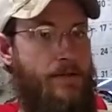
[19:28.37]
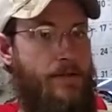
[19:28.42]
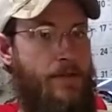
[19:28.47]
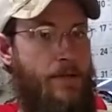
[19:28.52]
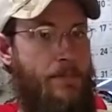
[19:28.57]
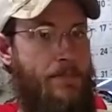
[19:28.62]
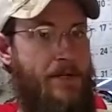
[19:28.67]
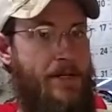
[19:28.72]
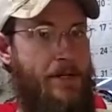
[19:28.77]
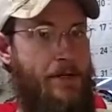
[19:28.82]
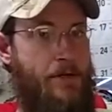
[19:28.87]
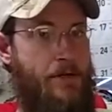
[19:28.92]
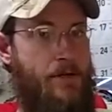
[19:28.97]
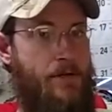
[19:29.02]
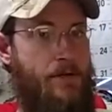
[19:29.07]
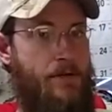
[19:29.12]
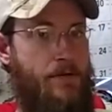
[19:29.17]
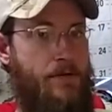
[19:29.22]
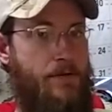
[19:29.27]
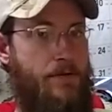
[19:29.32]
up here
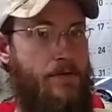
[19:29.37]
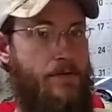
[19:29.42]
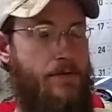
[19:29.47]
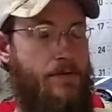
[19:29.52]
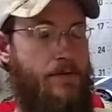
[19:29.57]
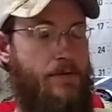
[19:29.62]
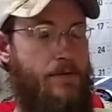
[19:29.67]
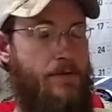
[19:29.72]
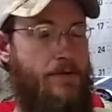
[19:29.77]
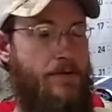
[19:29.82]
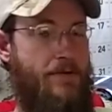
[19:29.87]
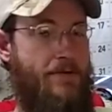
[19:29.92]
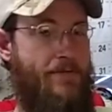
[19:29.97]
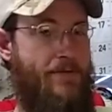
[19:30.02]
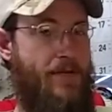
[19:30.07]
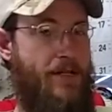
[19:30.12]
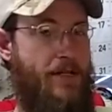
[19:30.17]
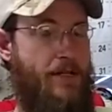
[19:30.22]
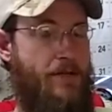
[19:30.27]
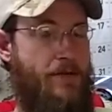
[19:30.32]
to the
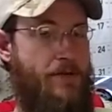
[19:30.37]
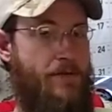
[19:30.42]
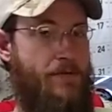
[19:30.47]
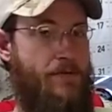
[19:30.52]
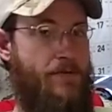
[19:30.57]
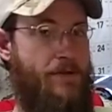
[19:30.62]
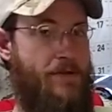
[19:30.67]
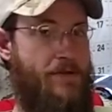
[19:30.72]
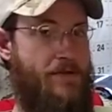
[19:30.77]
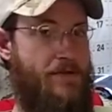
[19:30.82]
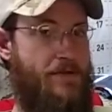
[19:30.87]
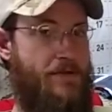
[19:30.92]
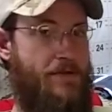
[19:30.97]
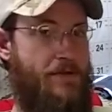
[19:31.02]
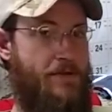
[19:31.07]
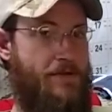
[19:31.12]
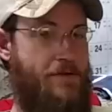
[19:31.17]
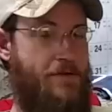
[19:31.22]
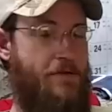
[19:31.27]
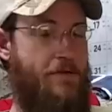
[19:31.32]
video. It's,
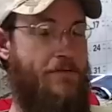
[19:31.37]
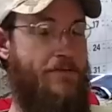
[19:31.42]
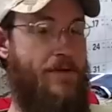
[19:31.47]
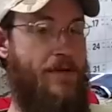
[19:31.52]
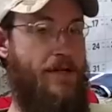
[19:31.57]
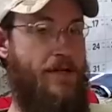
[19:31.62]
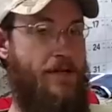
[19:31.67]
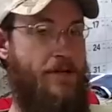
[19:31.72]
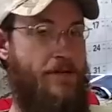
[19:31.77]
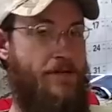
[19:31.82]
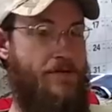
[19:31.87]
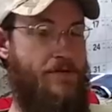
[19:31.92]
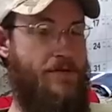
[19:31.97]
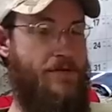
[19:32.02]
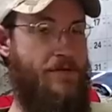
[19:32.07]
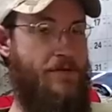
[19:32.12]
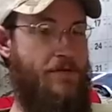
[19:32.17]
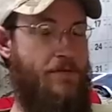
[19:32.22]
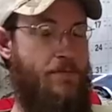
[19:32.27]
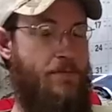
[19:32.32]
there's two videos,
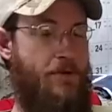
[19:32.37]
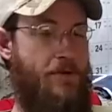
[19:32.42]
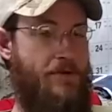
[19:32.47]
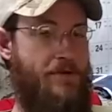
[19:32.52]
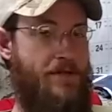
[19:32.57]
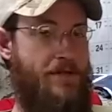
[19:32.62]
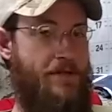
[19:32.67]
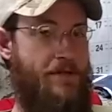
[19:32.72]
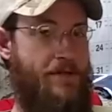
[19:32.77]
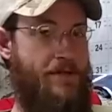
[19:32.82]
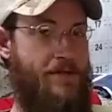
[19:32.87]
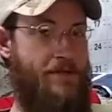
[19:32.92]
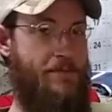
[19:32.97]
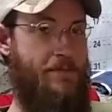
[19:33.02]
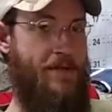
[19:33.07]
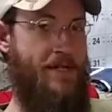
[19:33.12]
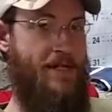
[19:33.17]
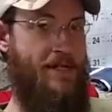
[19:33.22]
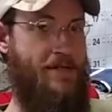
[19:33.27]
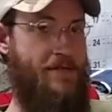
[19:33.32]
two-part series of
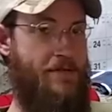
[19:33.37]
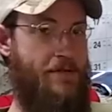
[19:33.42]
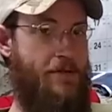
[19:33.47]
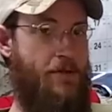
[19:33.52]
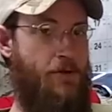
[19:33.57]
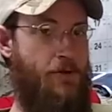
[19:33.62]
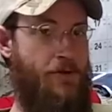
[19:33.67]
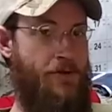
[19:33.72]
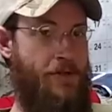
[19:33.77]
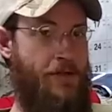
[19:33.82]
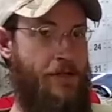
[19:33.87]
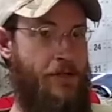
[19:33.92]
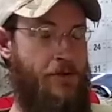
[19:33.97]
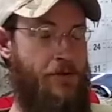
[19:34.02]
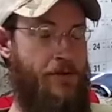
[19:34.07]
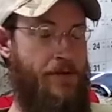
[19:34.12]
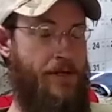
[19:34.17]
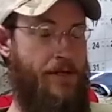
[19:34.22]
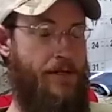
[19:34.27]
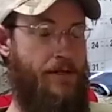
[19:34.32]
me installing the
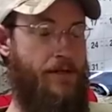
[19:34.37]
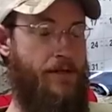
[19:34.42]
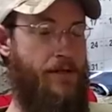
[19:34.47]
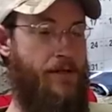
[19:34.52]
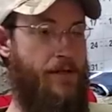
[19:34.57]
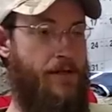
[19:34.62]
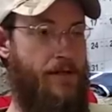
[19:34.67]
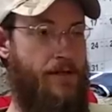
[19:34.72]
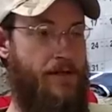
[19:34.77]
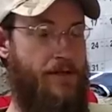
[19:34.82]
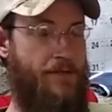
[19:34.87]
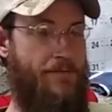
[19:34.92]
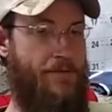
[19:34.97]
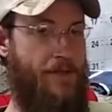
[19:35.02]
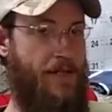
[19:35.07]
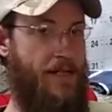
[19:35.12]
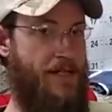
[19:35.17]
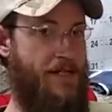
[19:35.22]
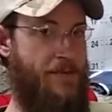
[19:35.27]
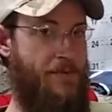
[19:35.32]
unit. If you
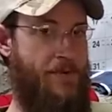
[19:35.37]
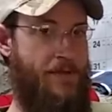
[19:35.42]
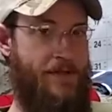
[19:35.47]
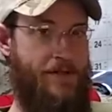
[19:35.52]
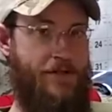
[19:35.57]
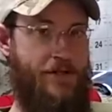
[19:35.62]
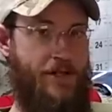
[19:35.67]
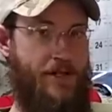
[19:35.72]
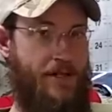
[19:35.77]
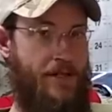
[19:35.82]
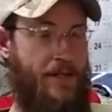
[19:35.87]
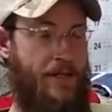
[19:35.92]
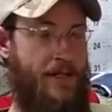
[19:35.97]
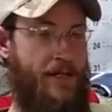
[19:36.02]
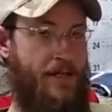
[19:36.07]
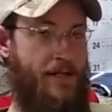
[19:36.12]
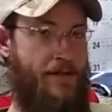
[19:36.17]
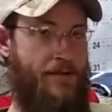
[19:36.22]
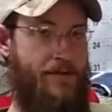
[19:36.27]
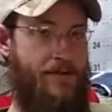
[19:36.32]
guys want to check it
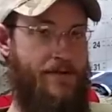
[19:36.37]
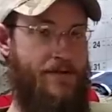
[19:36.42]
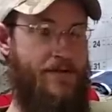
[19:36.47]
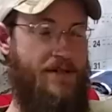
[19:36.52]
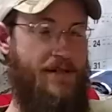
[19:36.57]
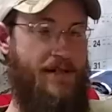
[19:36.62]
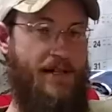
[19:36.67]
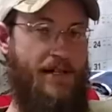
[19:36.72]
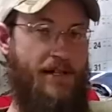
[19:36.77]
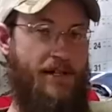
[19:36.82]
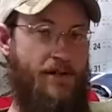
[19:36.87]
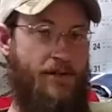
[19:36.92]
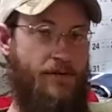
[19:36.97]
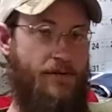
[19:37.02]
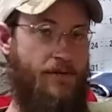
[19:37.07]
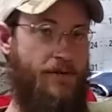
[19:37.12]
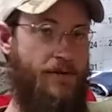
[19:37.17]
out, and see how